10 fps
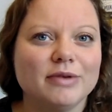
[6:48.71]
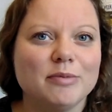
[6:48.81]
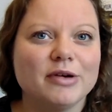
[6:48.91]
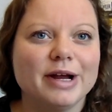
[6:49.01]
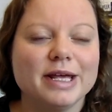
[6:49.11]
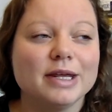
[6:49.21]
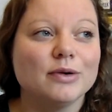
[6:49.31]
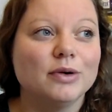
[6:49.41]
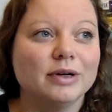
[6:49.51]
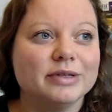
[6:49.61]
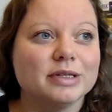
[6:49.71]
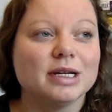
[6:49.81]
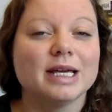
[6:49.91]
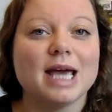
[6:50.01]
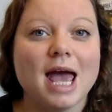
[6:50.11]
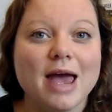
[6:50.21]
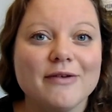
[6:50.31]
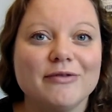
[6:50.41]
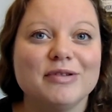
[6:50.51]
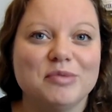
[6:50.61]
February, and then all of a sudden like
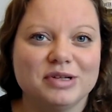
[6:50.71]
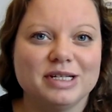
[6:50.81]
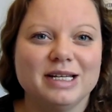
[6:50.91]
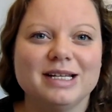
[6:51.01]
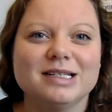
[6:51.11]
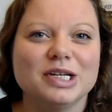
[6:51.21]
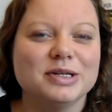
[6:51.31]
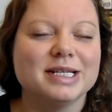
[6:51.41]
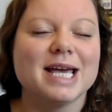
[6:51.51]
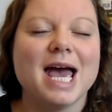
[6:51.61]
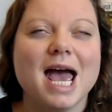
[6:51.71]
everybody is using it,